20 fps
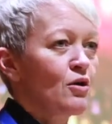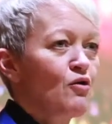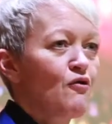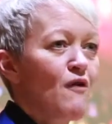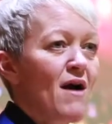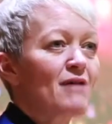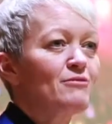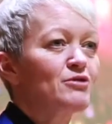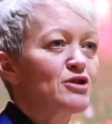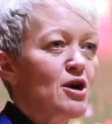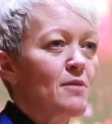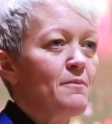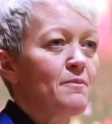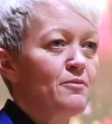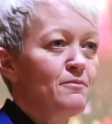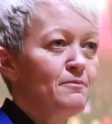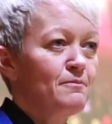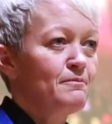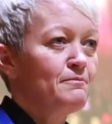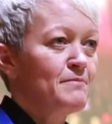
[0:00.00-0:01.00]
ground
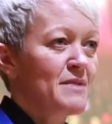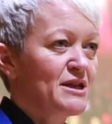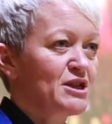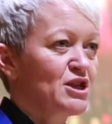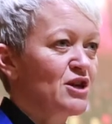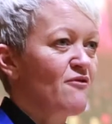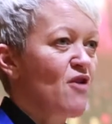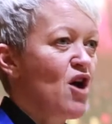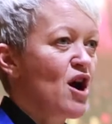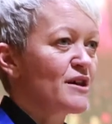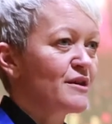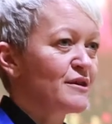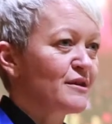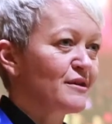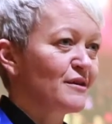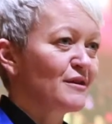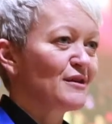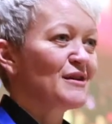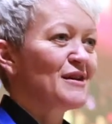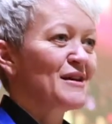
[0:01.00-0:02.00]
up
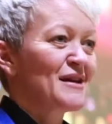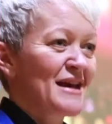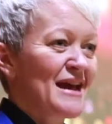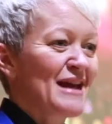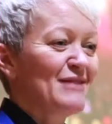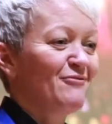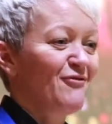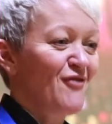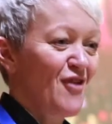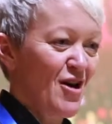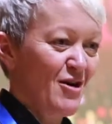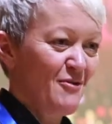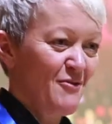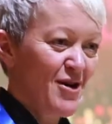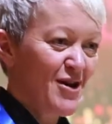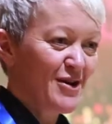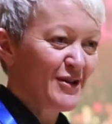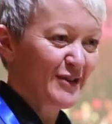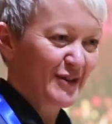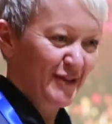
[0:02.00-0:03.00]
meteorites in
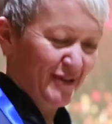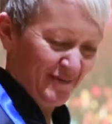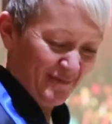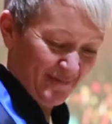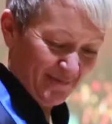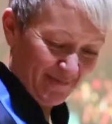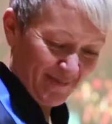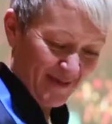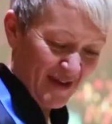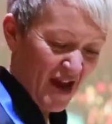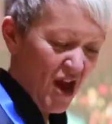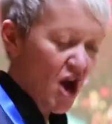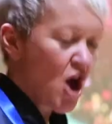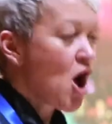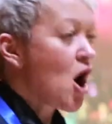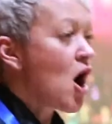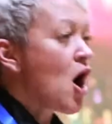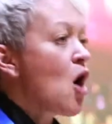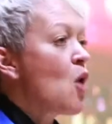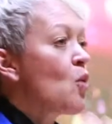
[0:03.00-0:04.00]
fireworks,
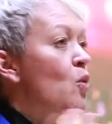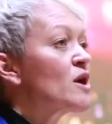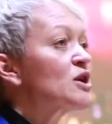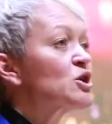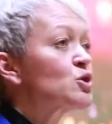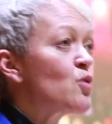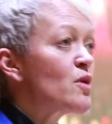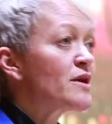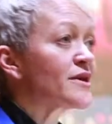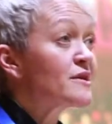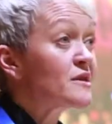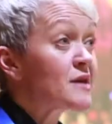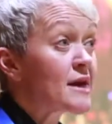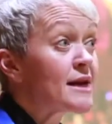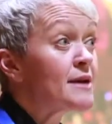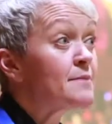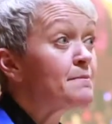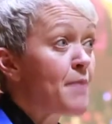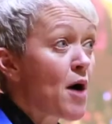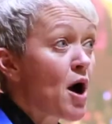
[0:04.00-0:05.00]
which was
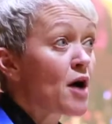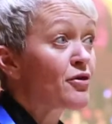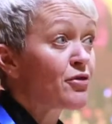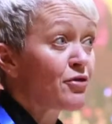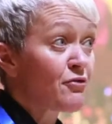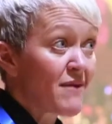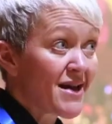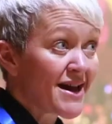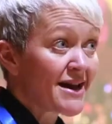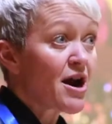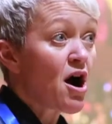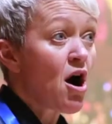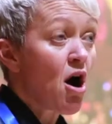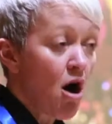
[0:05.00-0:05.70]
seen by three and a